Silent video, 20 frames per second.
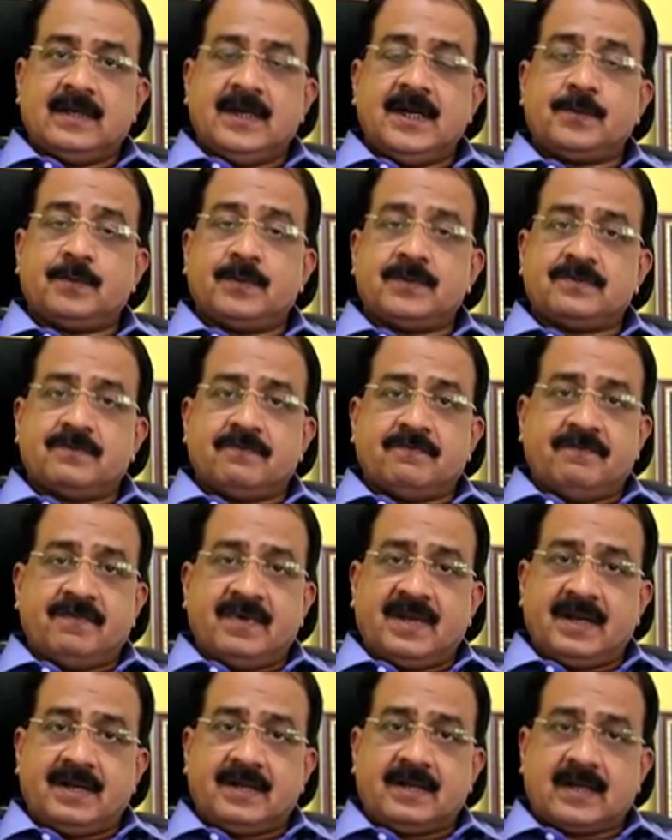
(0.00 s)
it was
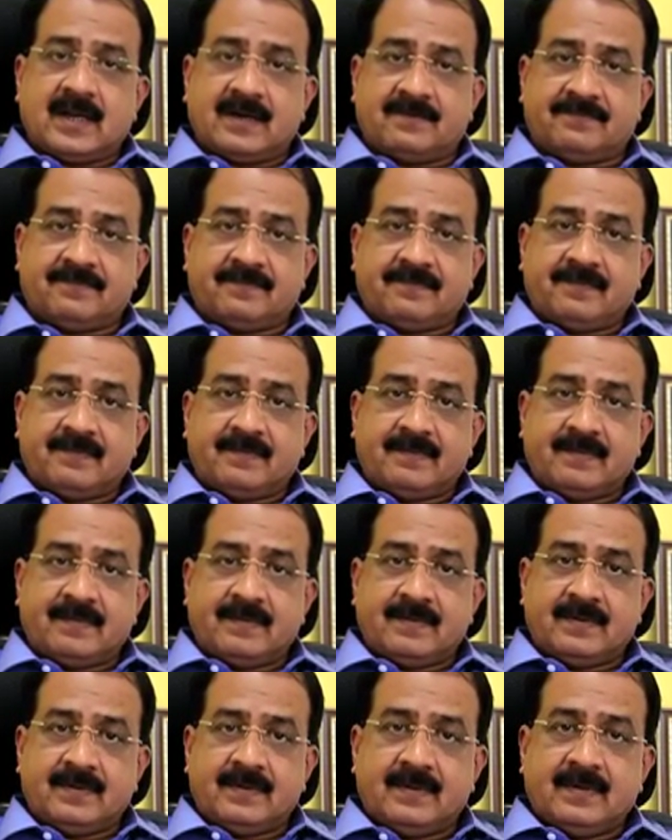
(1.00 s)
very tough
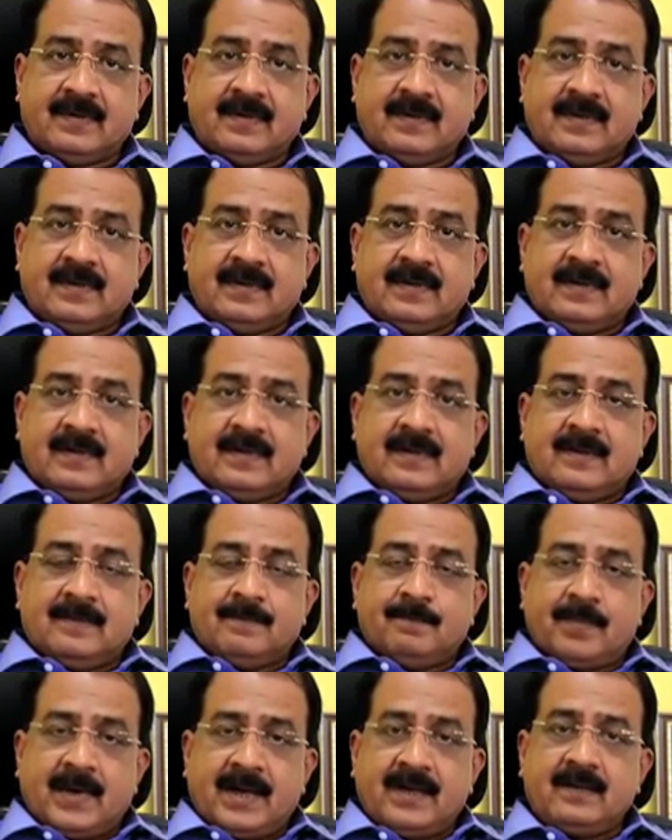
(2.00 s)

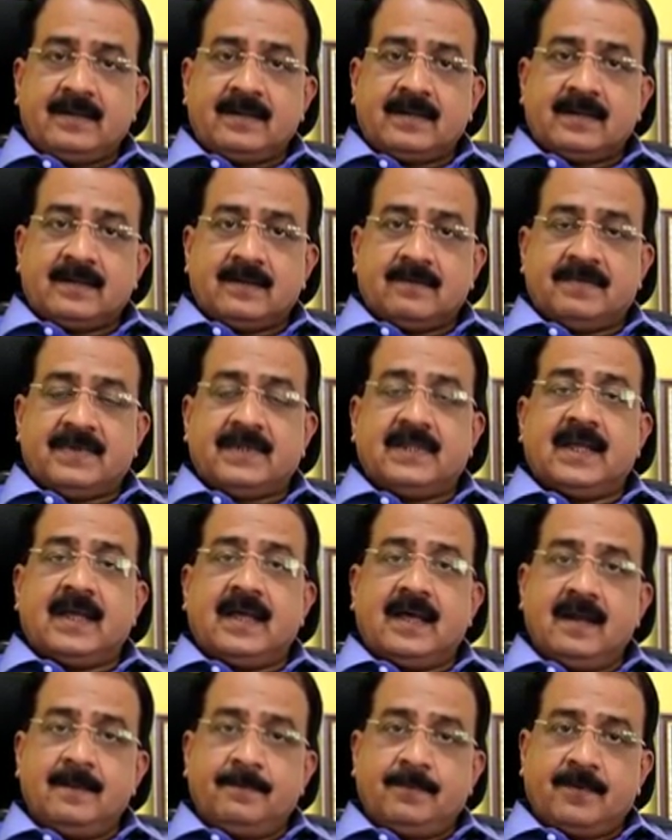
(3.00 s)
but with the
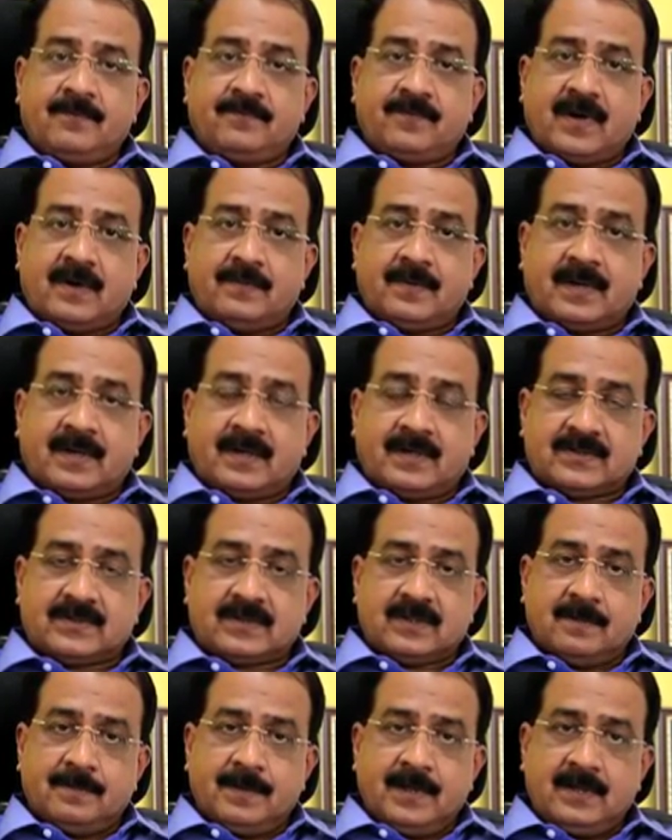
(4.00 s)
help of our
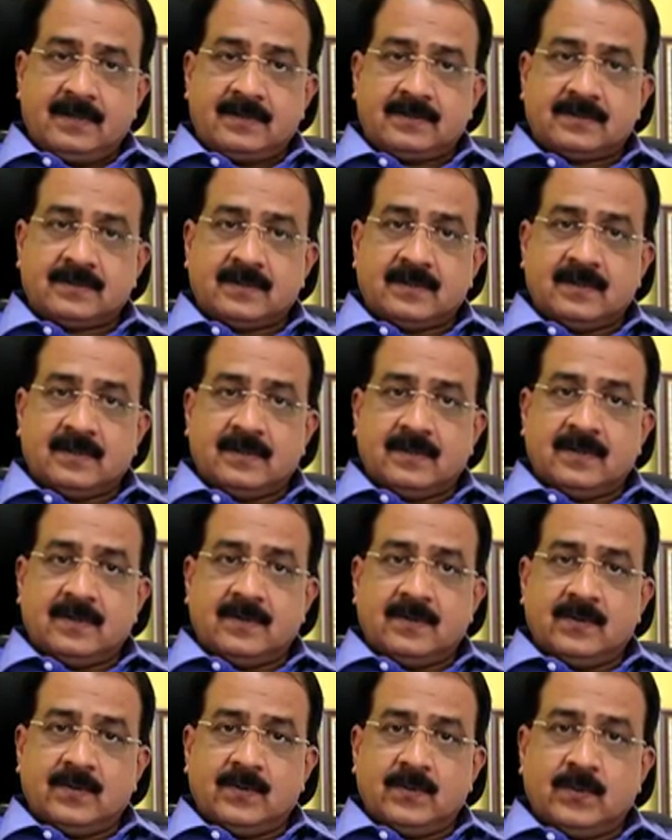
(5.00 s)
customers,
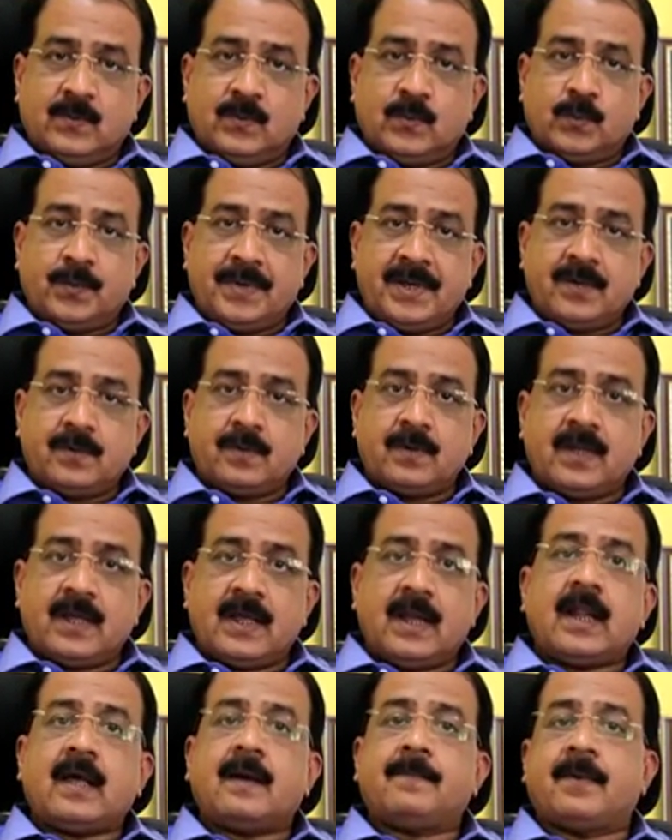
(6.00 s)
we
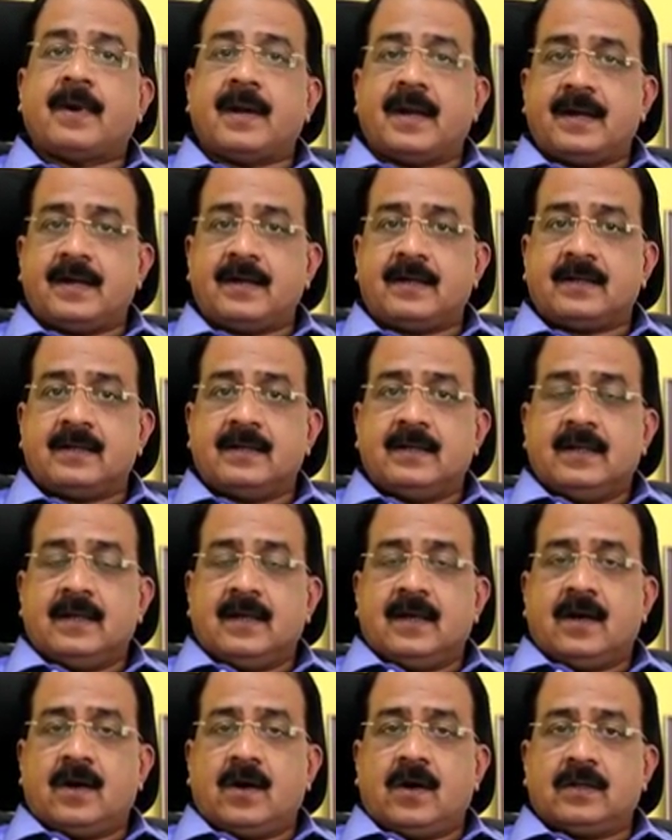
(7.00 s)
could elaborate
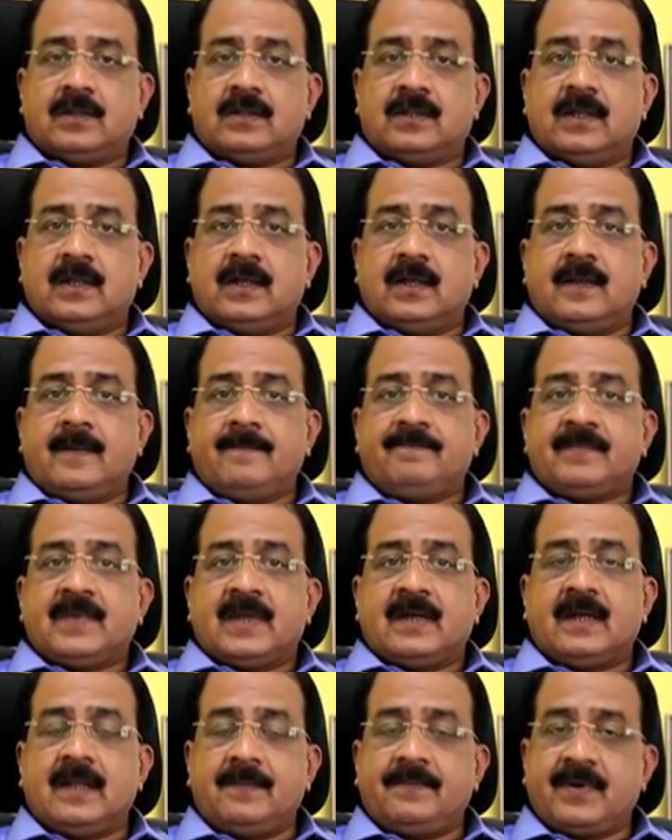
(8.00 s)
on the
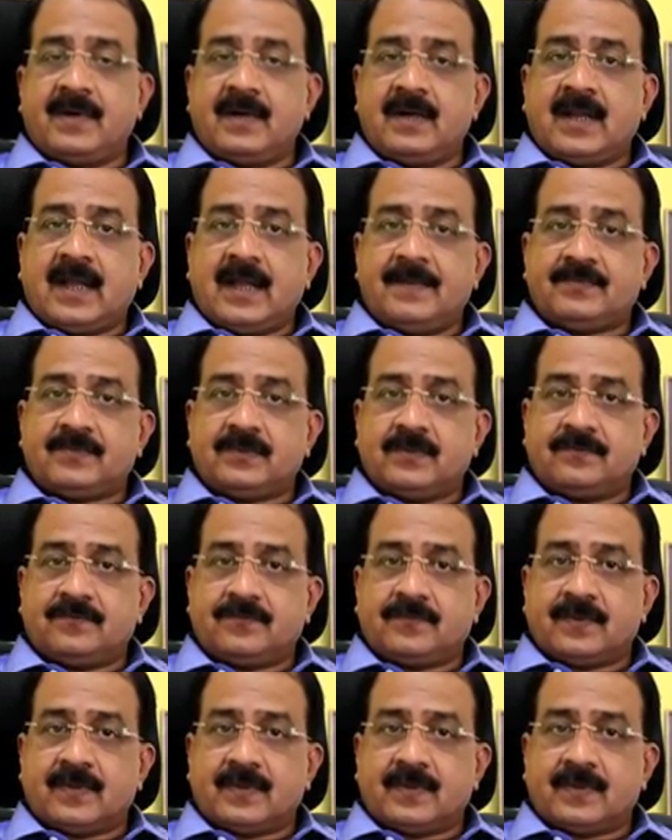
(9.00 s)
different types of